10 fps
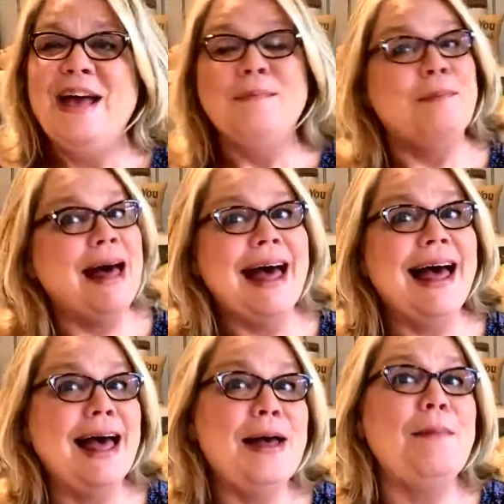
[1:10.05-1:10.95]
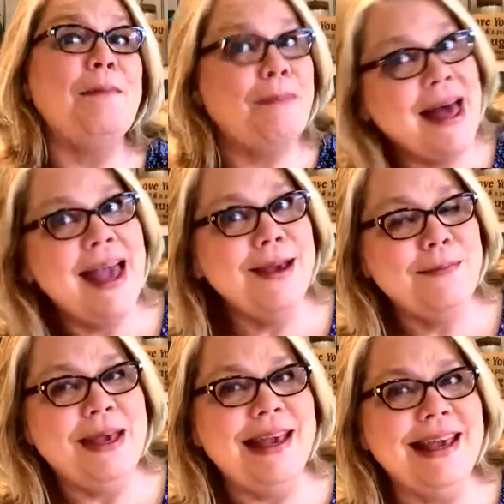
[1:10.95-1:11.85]
My
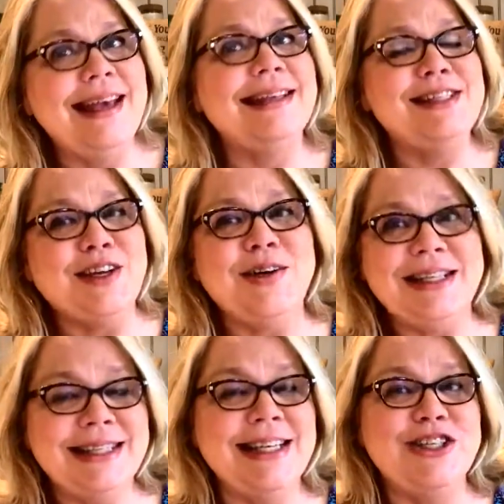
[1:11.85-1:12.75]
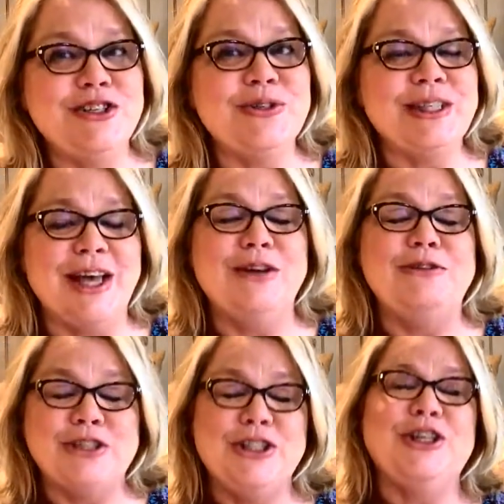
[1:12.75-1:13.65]
baby is 36 years
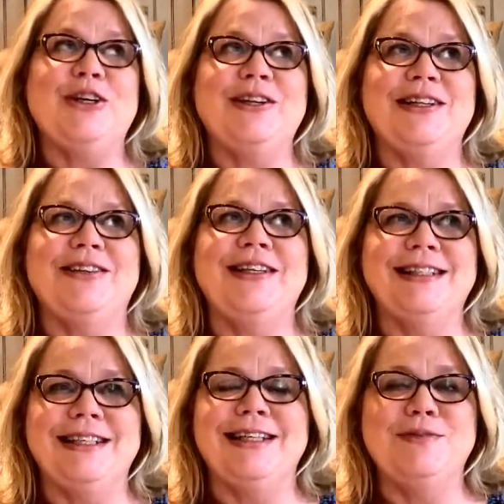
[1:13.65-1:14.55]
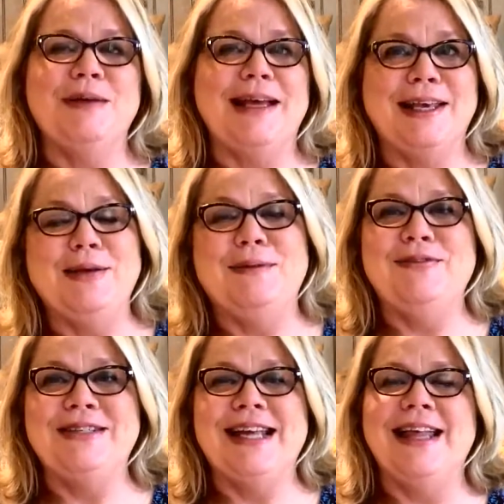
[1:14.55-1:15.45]
old, just turned 36. Might kill me
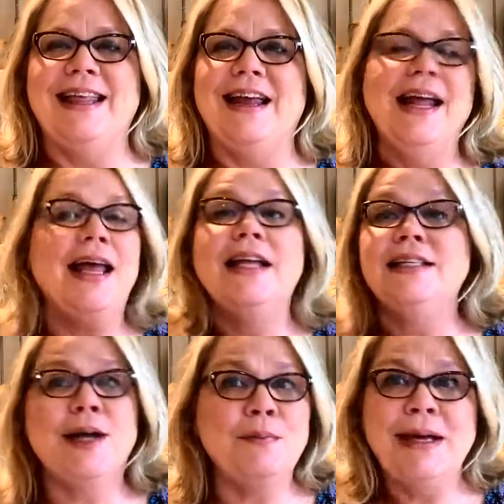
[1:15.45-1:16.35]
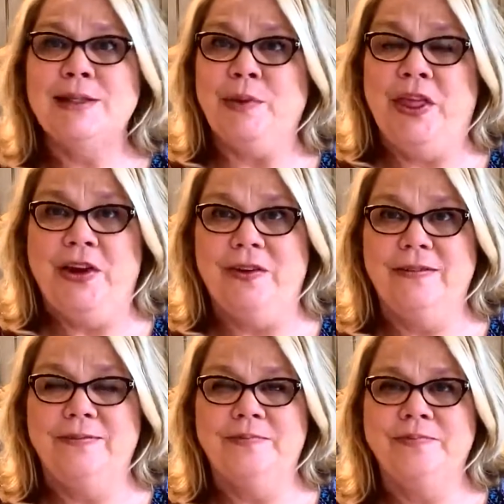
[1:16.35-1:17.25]
for saying that. Don't mess with her.